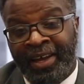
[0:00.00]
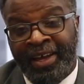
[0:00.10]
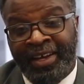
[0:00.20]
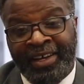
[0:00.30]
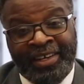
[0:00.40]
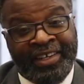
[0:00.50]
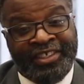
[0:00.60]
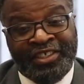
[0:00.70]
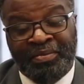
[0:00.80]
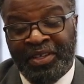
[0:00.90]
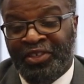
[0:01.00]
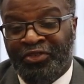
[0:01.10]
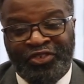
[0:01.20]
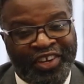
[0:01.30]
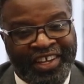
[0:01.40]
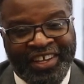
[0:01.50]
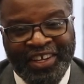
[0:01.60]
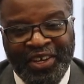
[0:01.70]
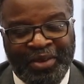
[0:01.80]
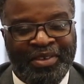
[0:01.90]
And it just makes our city
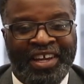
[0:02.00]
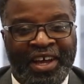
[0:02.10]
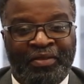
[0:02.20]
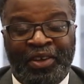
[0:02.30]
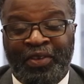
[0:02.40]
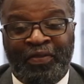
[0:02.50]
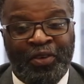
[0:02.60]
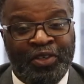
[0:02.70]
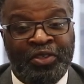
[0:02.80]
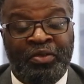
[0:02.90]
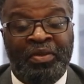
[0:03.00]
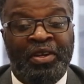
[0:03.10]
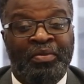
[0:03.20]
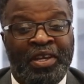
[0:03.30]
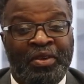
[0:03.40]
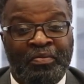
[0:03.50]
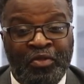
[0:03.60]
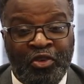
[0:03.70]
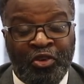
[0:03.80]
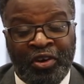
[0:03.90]
come alive. Looking forward to many, many
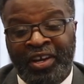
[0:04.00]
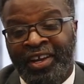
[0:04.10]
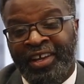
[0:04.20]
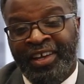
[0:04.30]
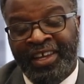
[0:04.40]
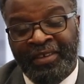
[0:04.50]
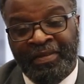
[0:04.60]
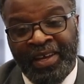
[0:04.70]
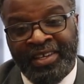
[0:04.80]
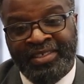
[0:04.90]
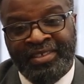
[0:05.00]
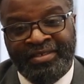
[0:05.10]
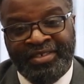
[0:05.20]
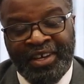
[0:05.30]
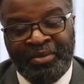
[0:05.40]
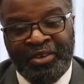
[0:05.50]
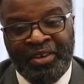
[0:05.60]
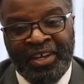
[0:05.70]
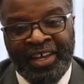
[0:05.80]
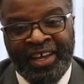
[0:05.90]
more events this summer.
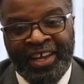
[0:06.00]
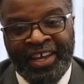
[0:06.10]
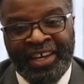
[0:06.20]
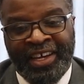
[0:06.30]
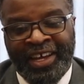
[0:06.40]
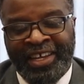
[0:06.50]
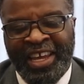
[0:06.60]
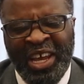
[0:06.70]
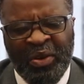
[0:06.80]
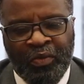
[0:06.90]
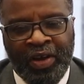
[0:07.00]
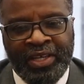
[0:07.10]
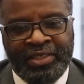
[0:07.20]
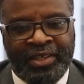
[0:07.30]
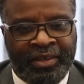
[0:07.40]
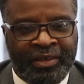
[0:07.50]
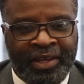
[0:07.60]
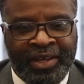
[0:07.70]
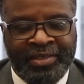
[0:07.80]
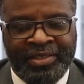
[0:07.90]
And I can't wait till
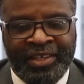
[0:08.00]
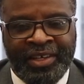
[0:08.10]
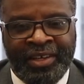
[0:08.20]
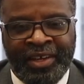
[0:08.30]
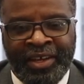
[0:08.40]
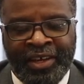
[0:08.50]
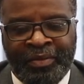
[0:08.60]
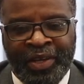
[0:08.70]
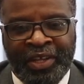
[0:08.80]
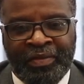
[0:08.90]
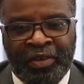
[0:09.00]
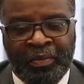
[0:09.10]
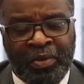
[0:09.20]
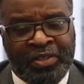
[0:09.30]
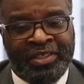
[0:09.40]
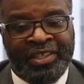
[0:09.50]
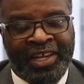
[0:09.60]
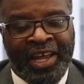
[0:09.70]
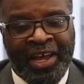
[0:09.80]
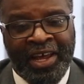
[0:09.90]
I see many of you in person.
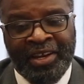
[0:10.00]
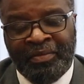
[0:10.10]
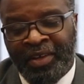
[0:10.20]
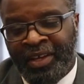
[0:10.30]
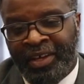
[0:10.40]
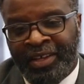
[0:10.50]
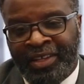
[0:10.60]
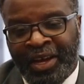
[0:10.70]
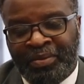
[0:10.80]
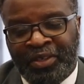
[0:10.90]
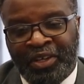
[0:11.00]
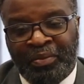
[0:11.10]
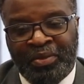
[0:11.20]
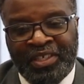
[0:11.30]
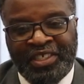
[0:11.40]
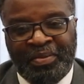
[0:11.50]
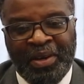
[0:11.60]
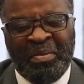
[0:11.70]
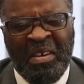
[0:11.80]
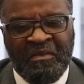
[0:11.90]
Today I had the opportunity to
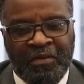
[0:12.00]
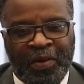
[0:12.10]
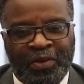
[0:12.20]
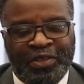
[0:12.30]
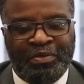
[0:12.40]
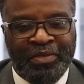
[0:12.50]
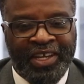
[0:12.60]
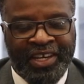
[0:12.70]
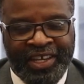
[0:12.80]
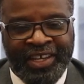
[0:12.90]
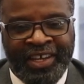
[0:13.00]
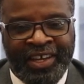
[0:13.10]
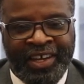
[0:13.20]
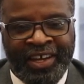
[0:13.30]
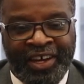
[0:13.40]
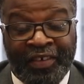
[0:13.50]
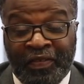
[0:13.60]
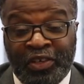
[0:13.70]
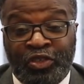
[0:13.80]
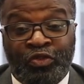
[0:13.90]
participate in my first meeting,
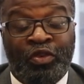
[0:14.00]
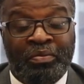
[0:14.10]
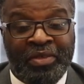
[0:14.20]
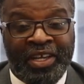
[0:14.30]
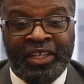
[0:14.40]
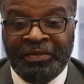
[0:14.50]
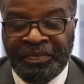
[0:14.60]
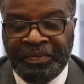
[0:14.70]
first group meeting